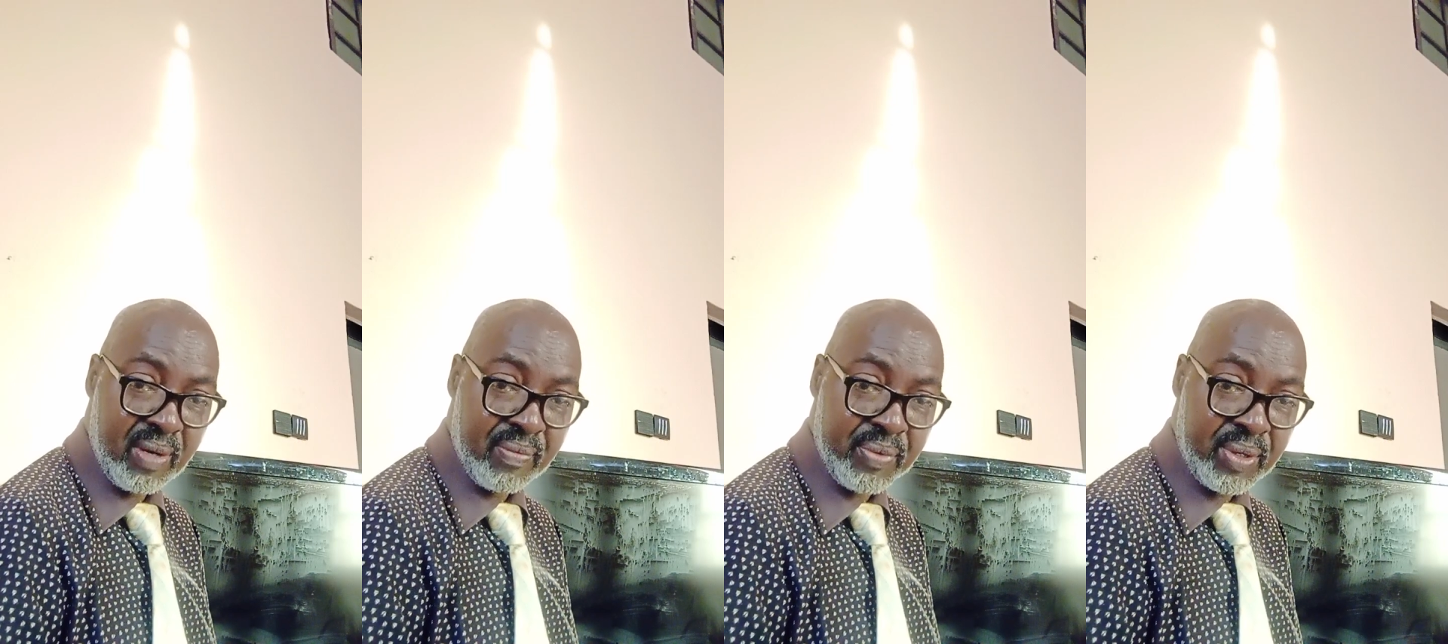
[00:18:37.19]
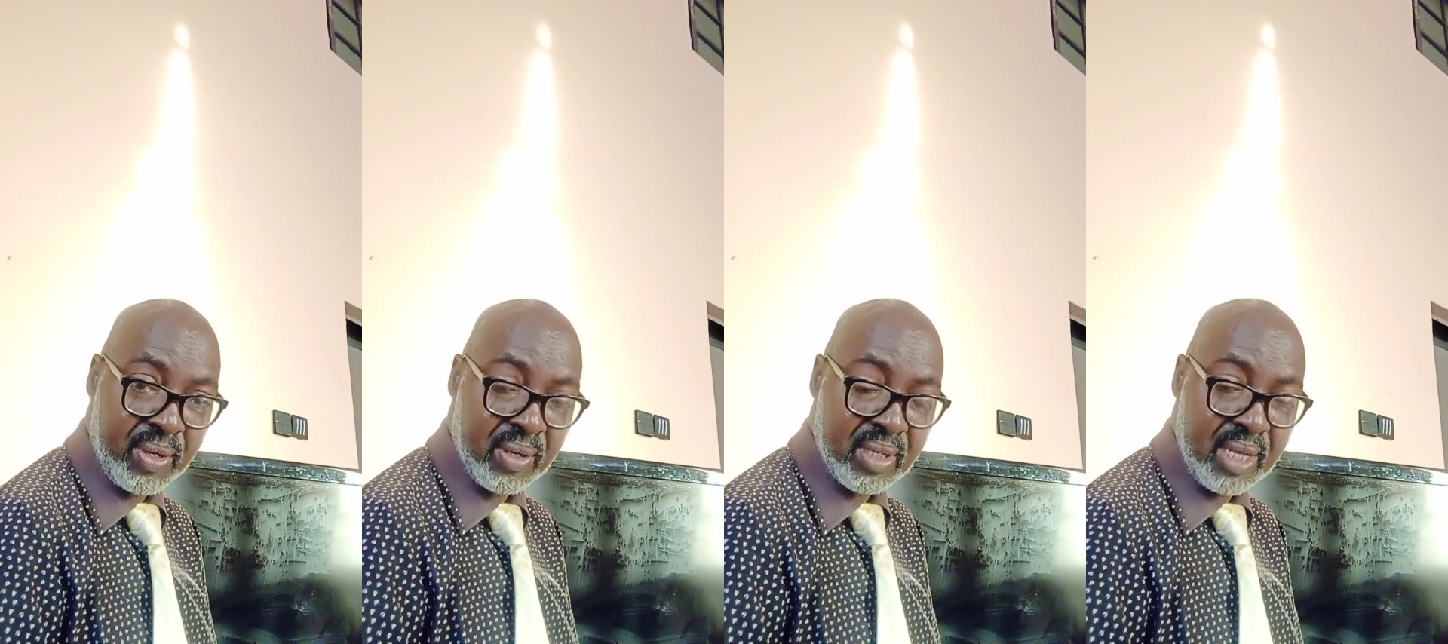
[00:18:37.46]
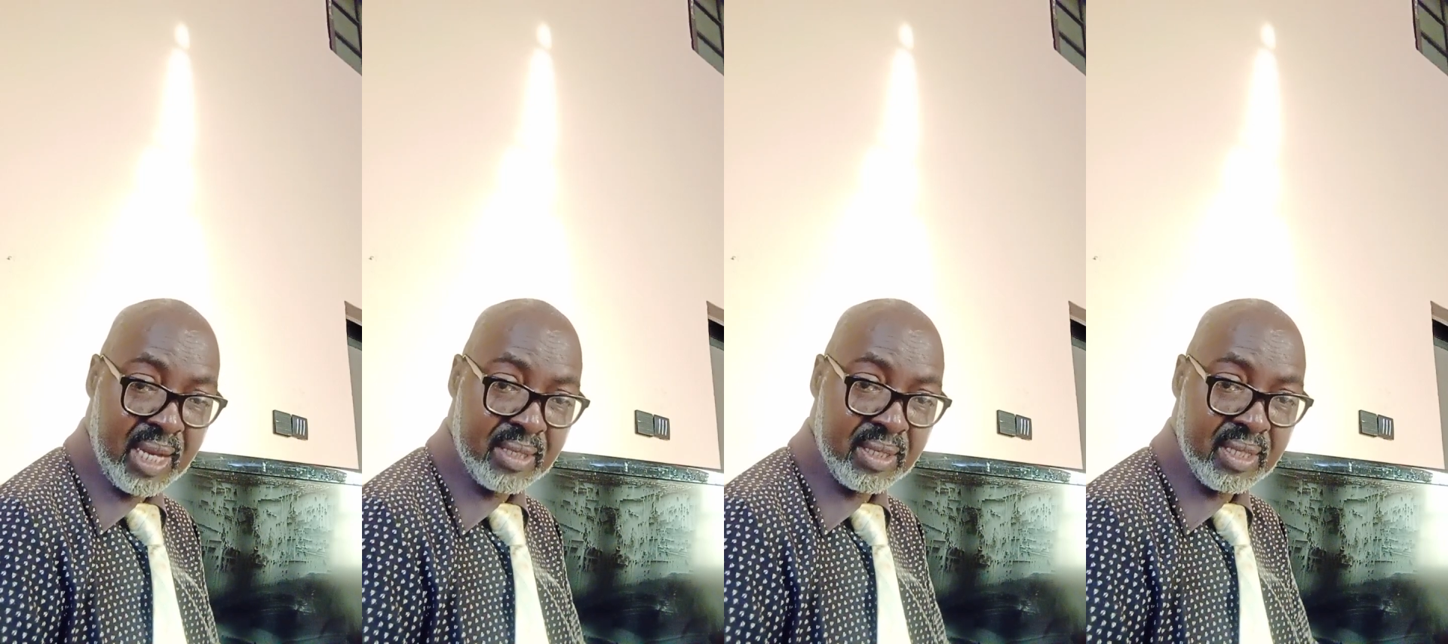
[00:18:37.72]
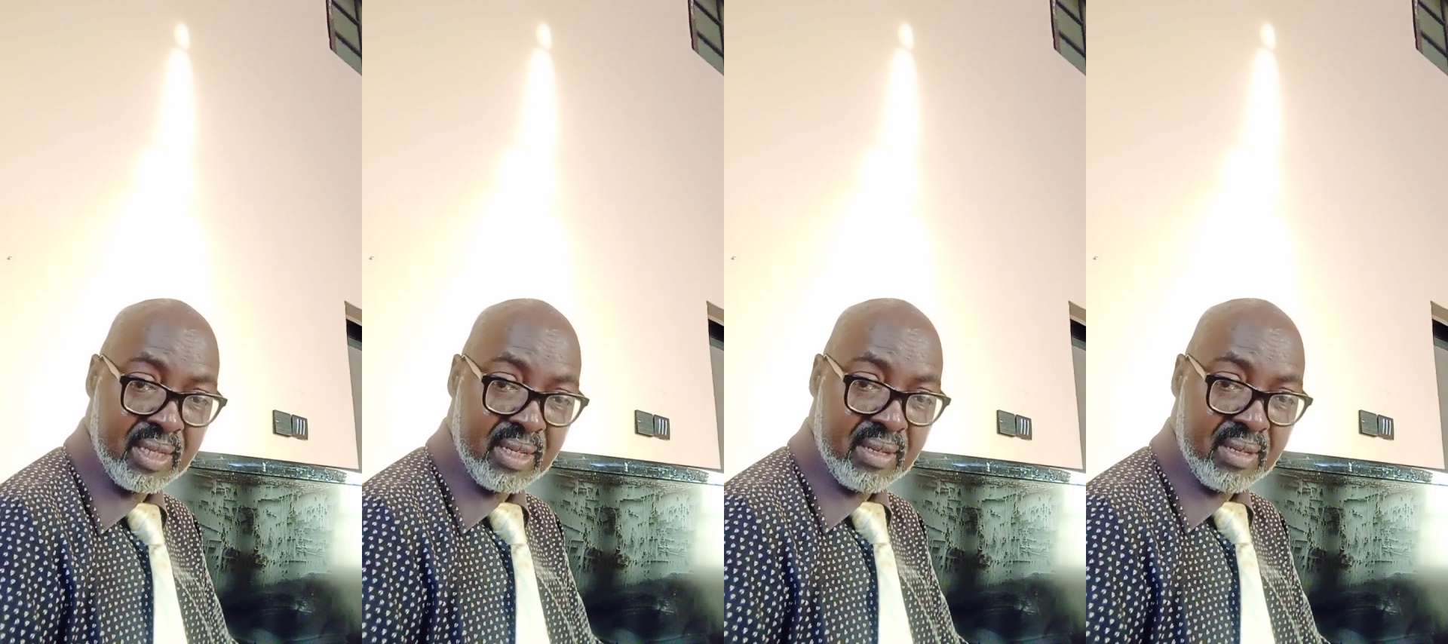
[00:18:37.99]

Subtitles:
of drug, and